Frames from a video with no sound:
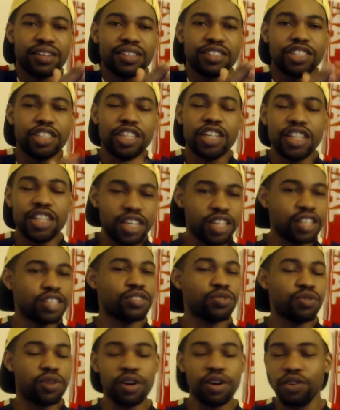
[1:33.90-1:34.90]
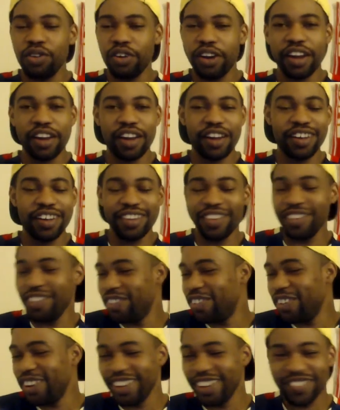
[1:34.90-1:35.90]
genius,
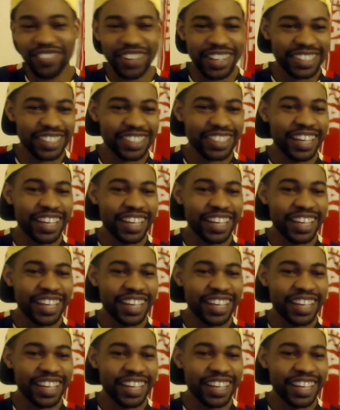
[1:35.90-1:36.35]
pretty much.